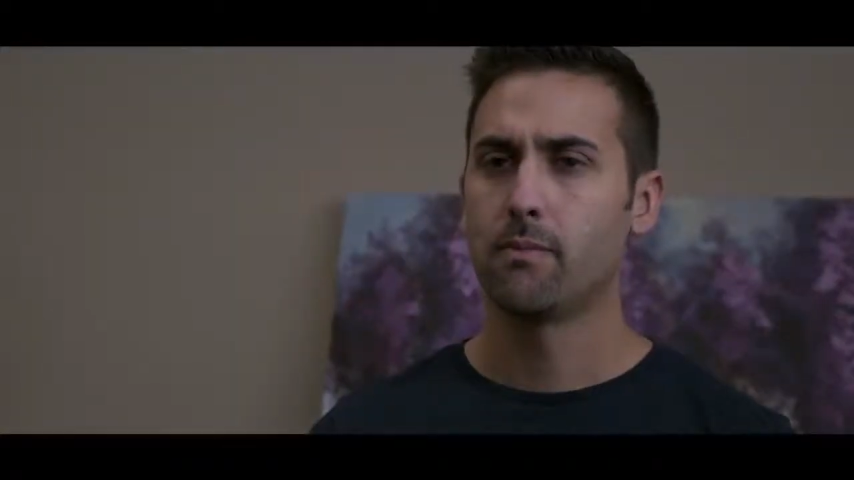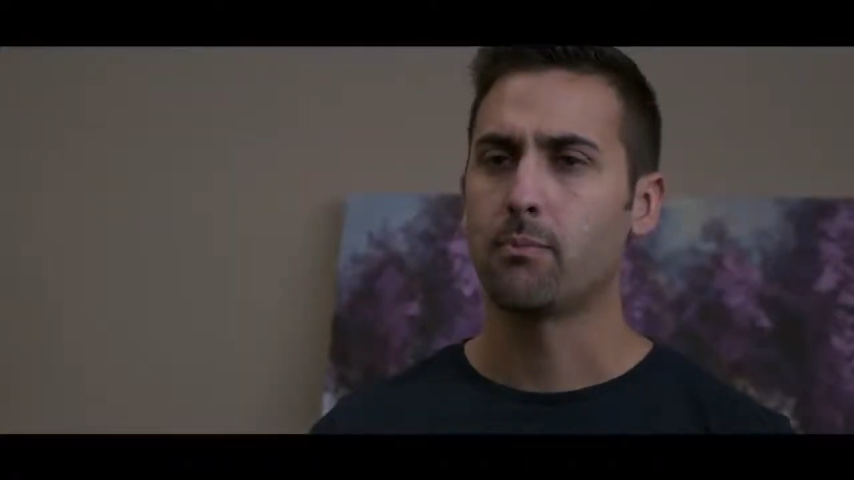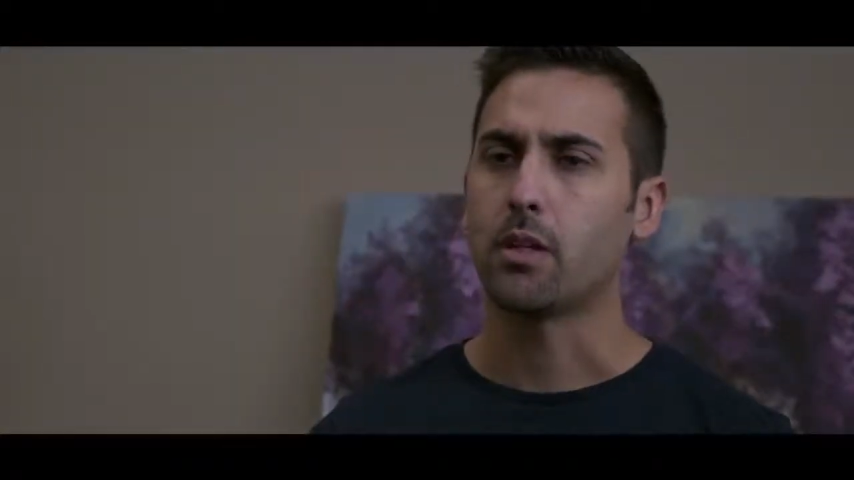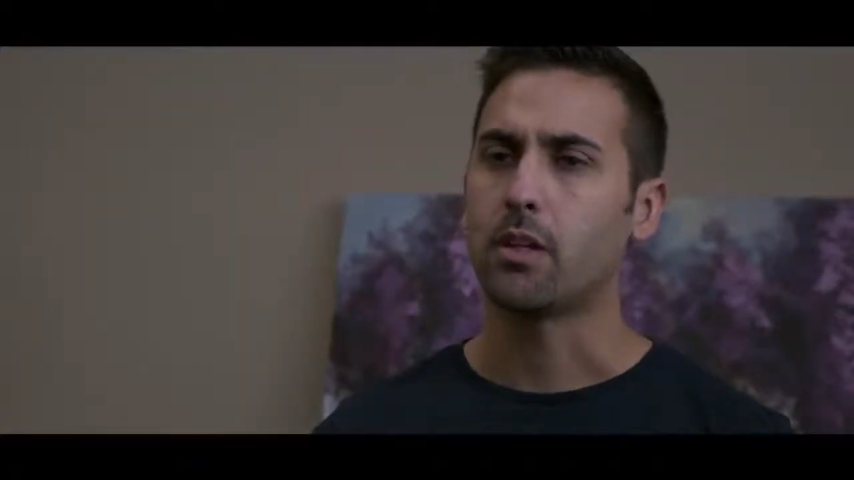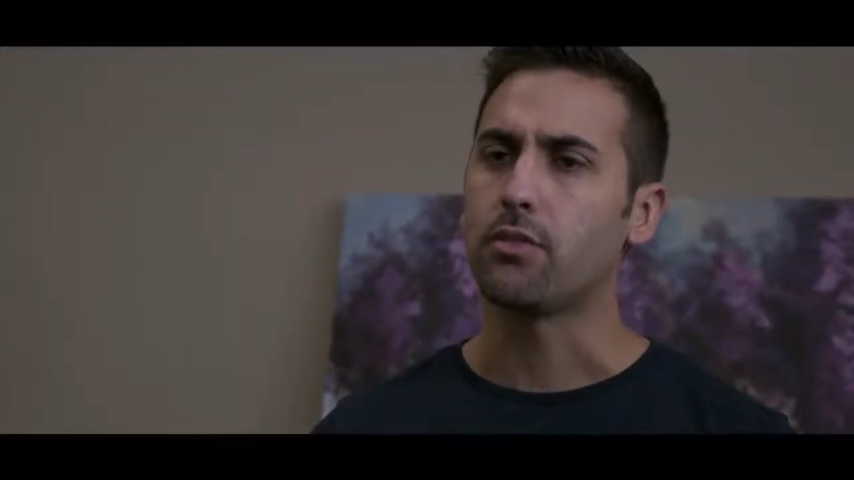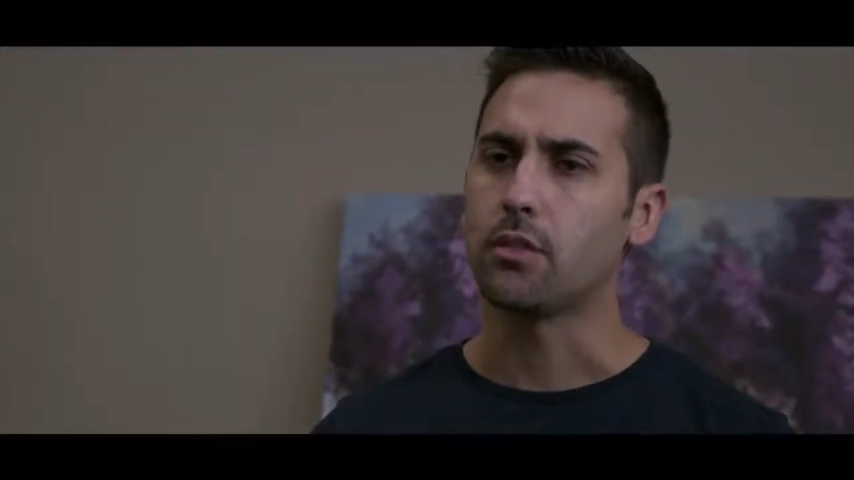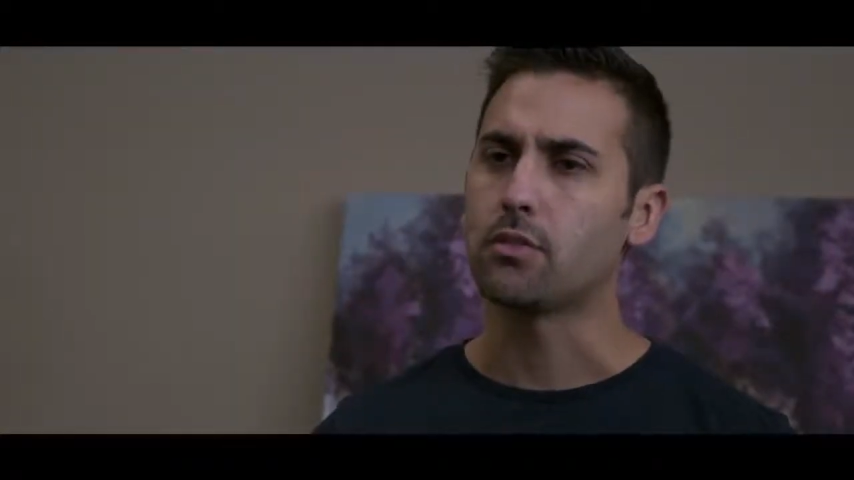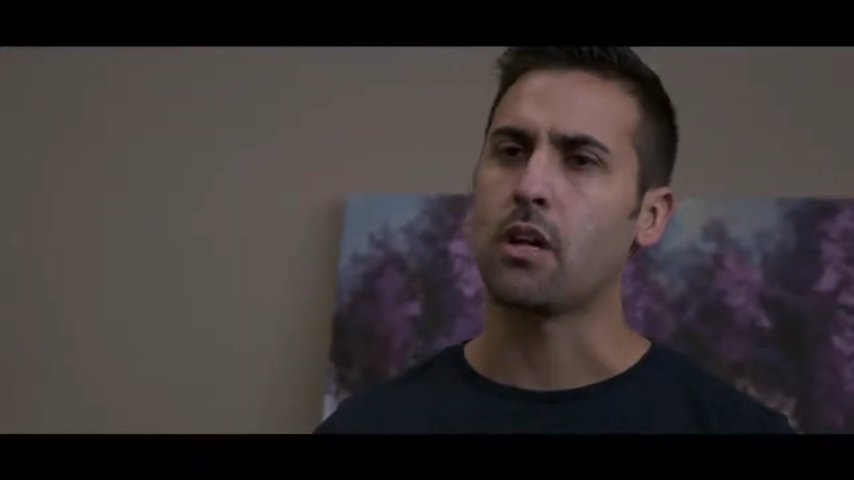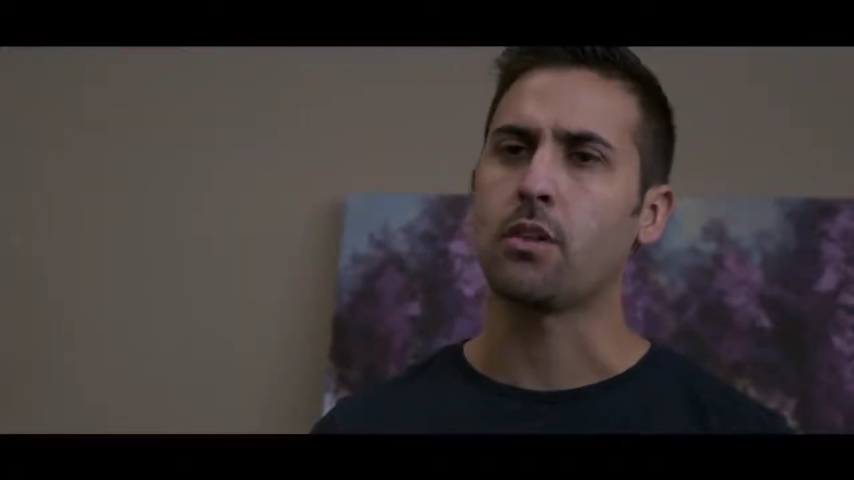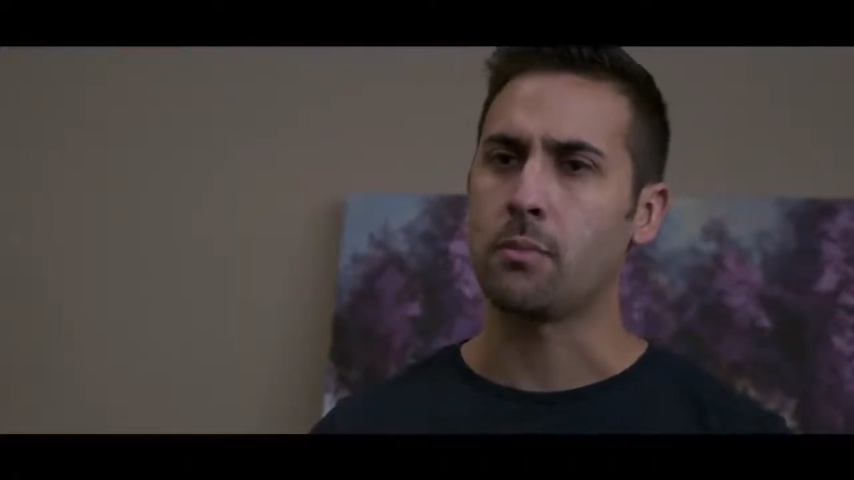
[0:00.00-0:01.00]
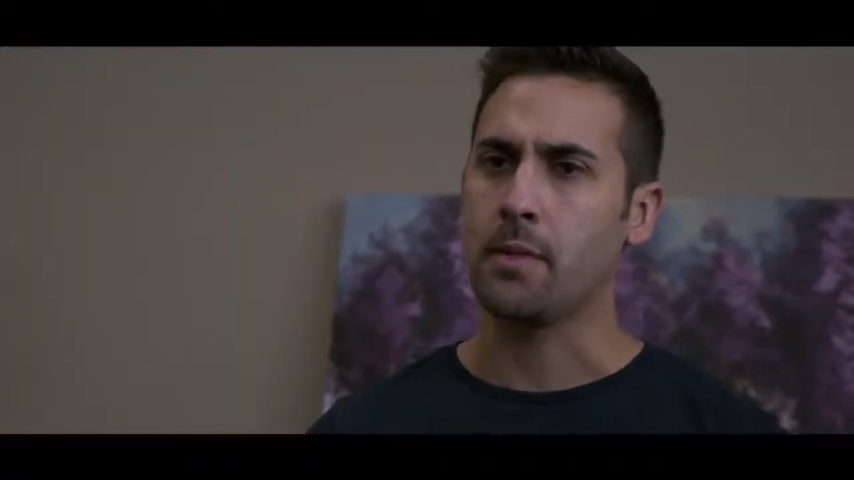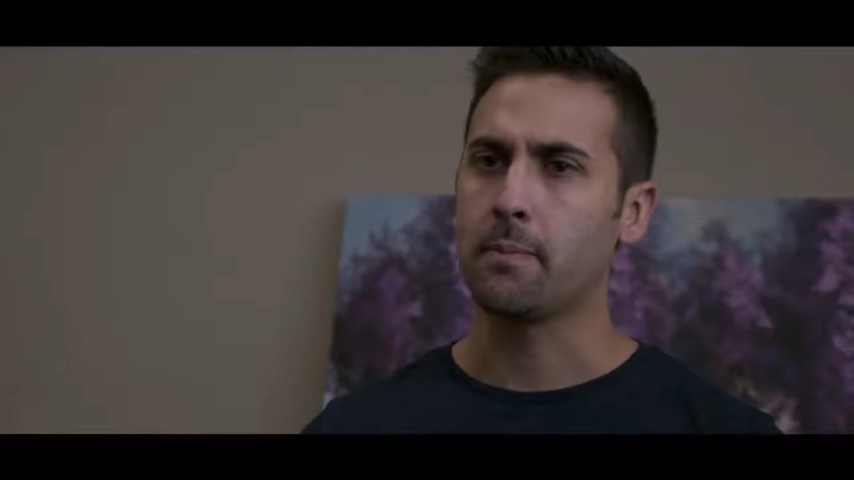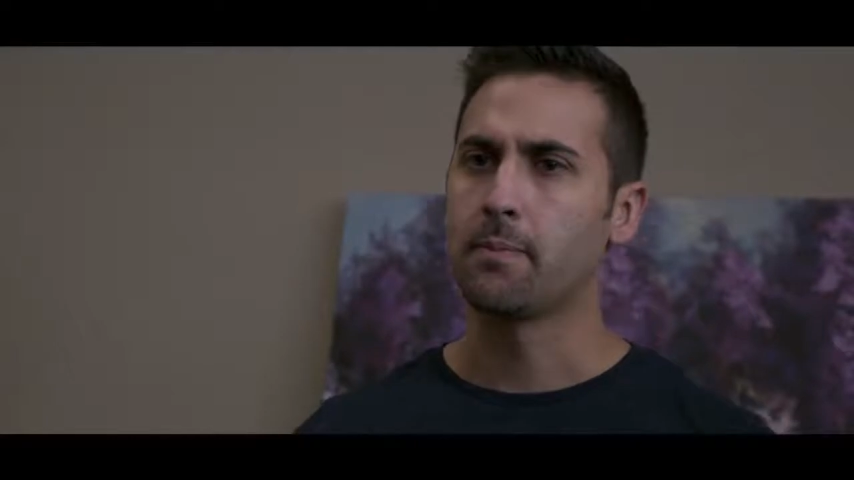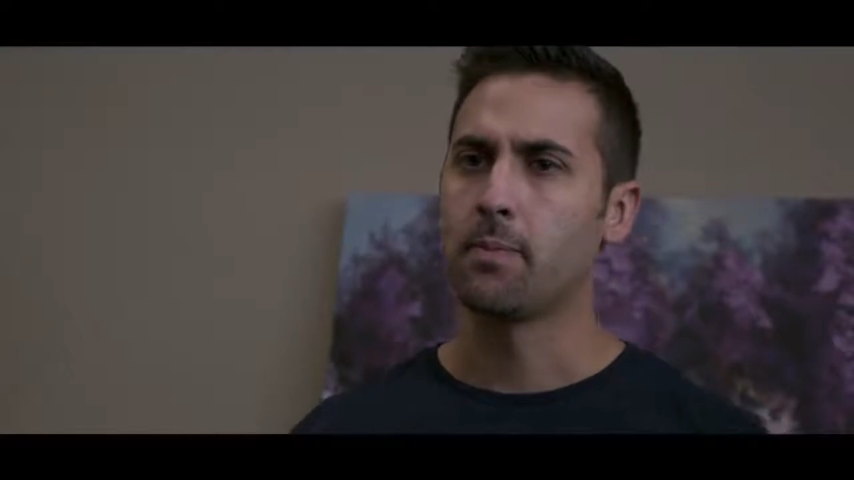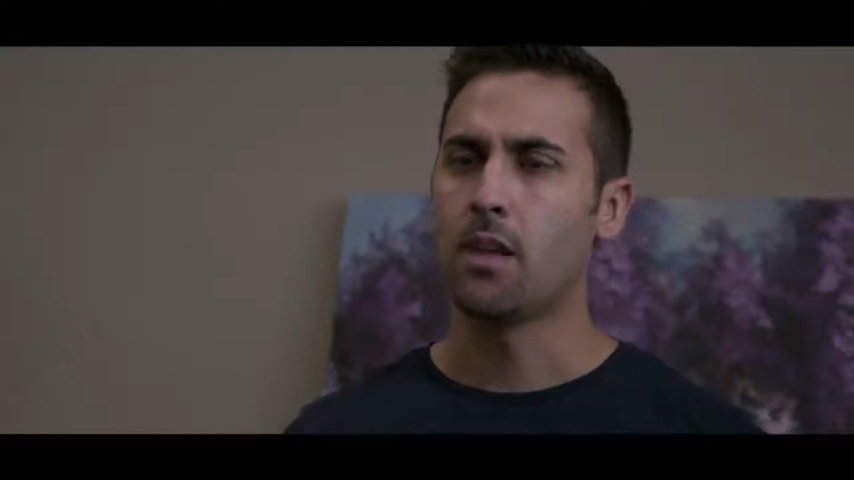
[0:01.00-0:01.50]
But if you're telling me
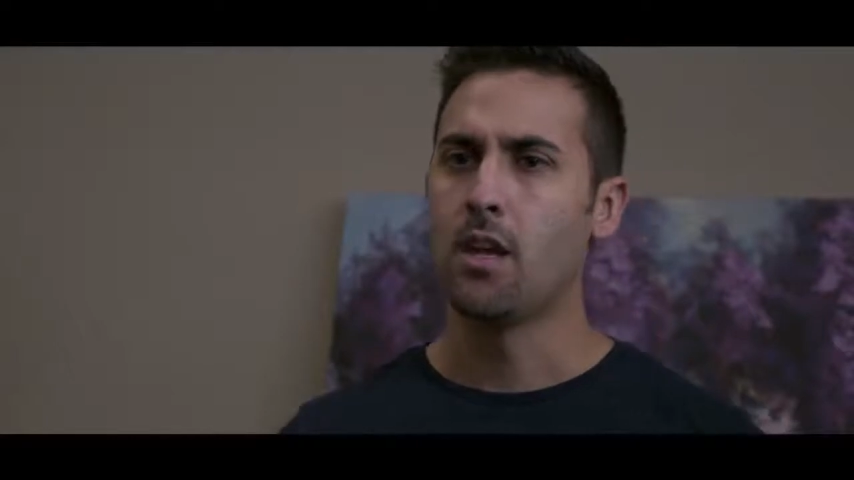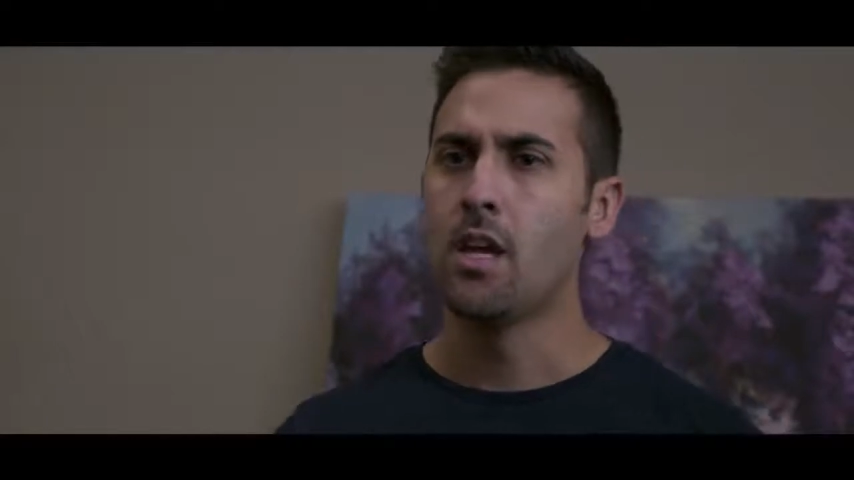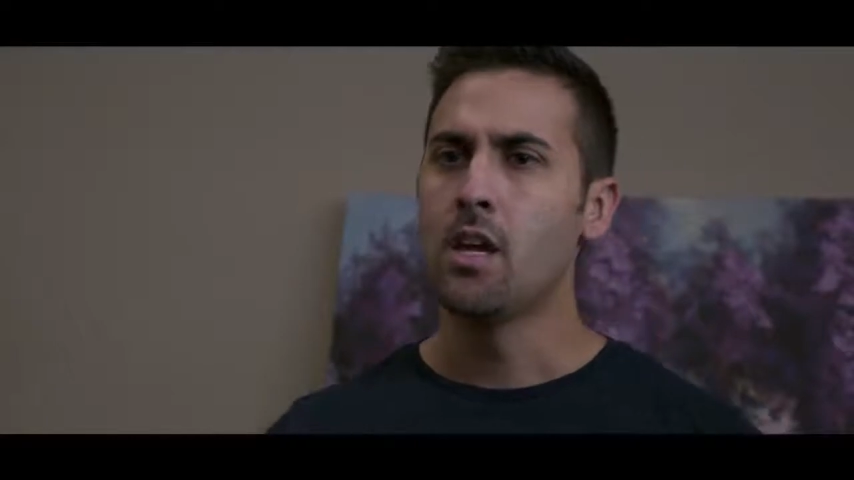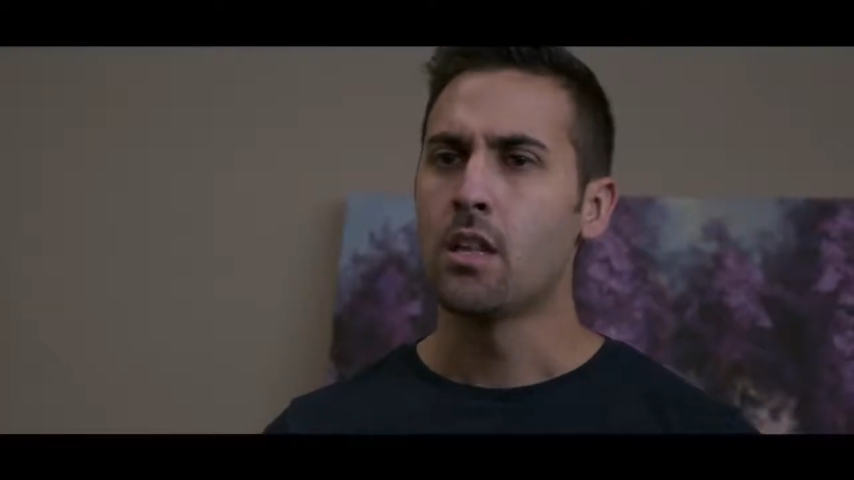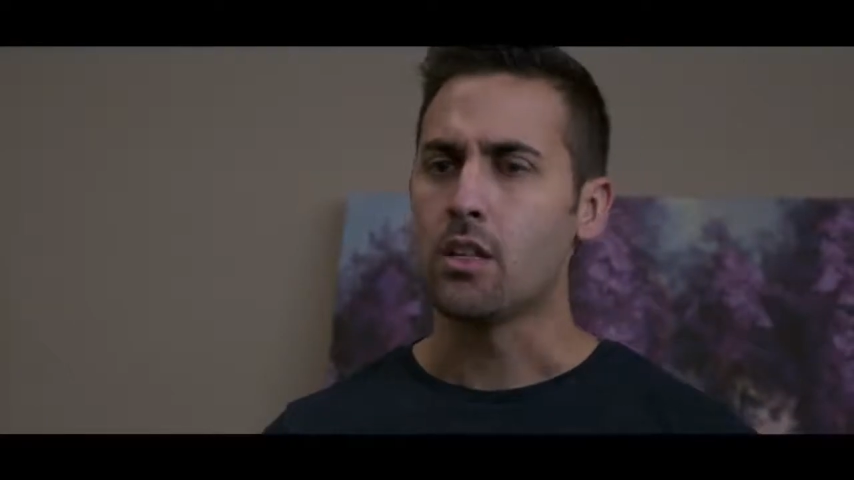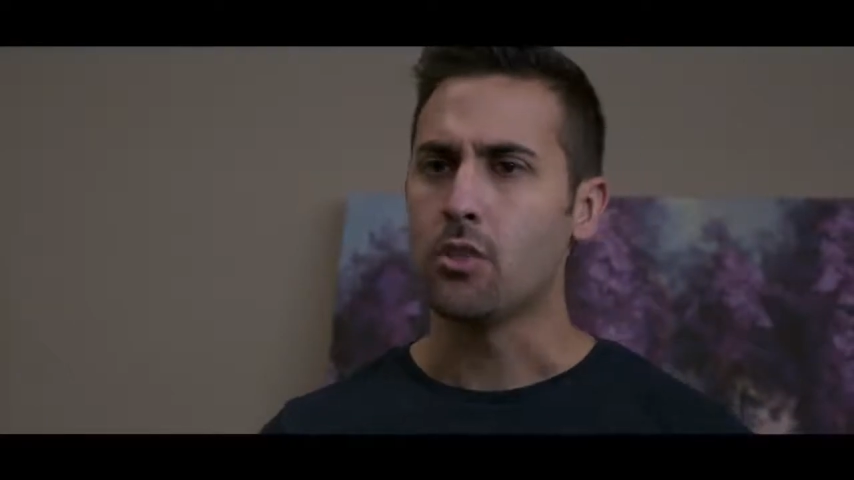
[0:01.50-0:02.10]
that